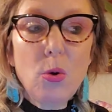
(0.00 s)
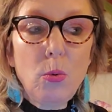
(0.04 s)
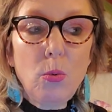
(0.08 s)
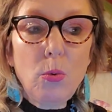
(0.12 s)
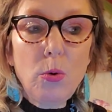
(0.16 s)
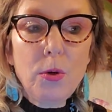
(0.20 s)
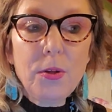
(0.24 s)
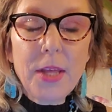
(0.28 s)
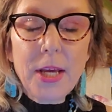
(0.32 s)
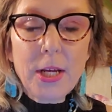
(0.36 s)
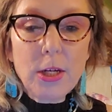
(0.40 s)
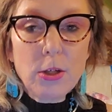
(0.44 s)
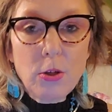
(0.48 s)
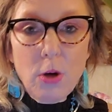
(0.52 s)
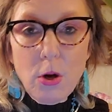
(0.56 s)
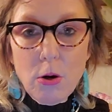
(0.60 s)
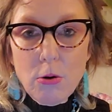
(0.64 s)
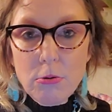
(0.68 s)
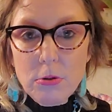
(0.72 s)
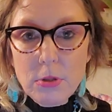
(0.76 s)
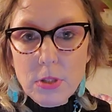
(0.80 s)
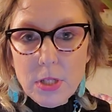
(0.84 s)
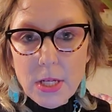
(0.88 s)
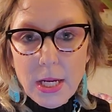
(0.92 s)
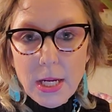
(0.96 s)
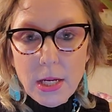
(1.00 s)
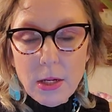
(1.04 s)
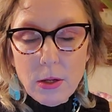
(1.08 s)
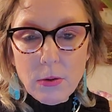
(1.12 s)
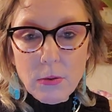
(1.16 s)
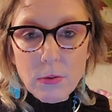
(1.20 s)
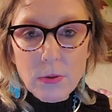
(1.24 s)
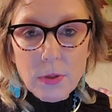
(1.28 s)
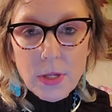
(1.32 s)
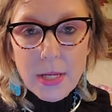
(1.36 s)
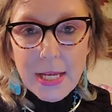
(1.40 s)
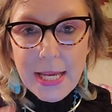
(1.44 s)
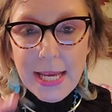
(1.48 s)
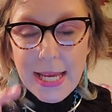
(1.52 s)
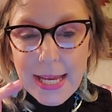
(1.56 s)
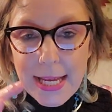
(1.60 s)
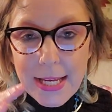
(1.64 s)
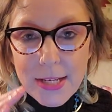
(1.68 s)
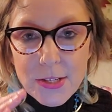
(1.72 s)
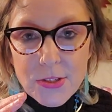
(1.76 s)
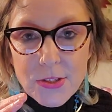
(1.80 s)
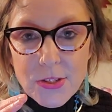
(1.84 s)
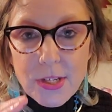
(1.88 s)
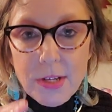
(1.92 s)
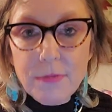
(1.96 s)
well, then go down
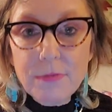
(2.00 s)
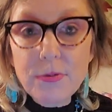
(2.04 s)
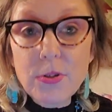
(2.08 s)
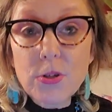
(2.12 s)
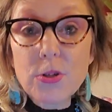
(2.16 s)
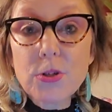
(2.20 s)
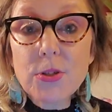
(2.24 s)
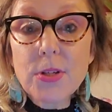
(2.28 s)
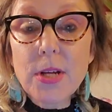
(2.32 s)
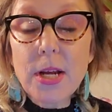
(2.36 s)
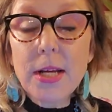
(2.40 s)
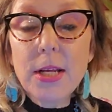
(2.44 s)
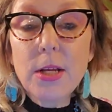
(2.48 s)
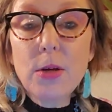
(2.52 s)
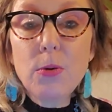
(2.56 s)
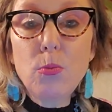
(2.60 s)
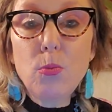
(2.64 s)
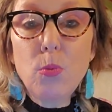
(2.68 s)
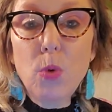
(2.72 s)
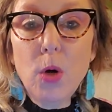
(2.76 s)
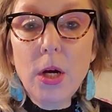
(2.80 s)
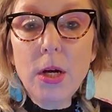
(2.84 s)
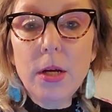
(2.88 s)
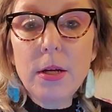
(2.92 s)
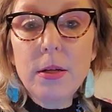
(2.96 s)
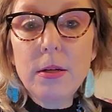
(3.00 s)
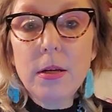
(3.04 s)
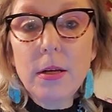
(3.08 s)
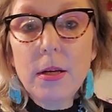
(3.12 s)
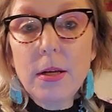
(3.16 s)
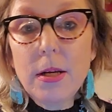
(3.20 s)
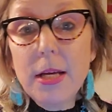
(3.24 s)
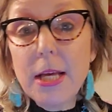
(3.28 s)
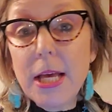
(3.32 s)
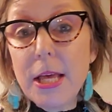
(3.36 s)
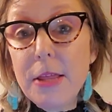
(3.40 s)
and see if there's any wood